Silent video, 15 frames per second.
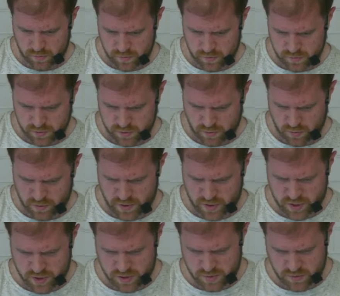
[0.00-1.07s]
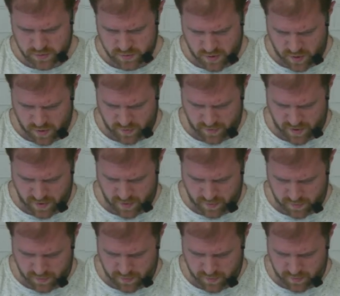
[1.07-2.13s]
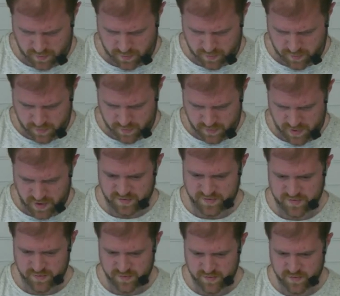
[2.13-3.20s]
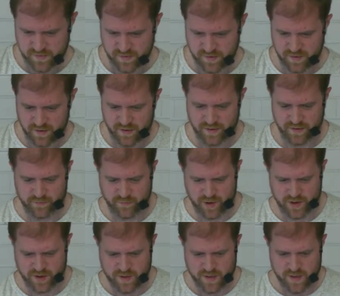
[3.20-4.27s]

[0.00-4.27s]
Storage. Ah, there. Yes, I can read.